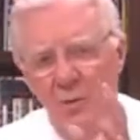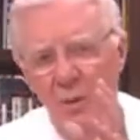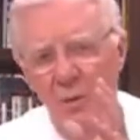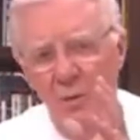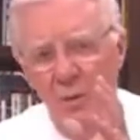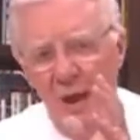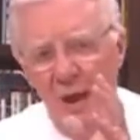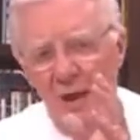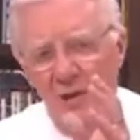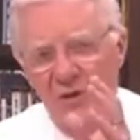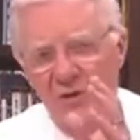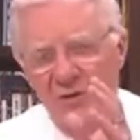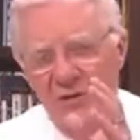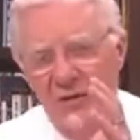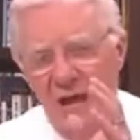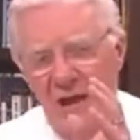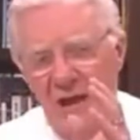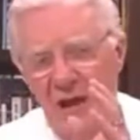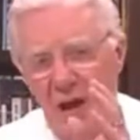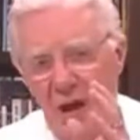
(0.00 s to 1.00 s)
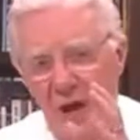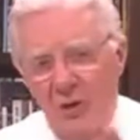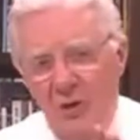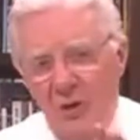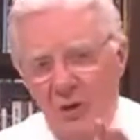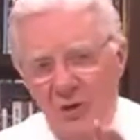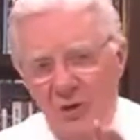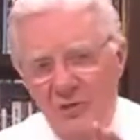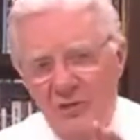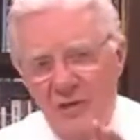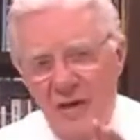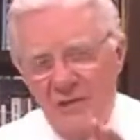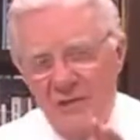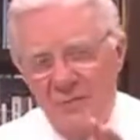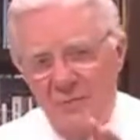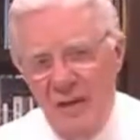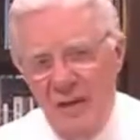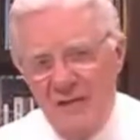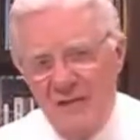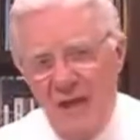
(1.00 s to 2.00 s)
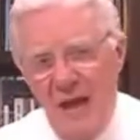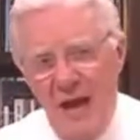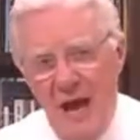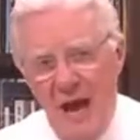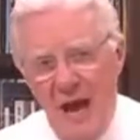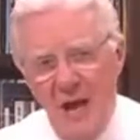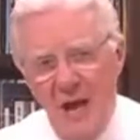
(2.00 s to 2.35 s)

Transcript: We want to understand how to close that space.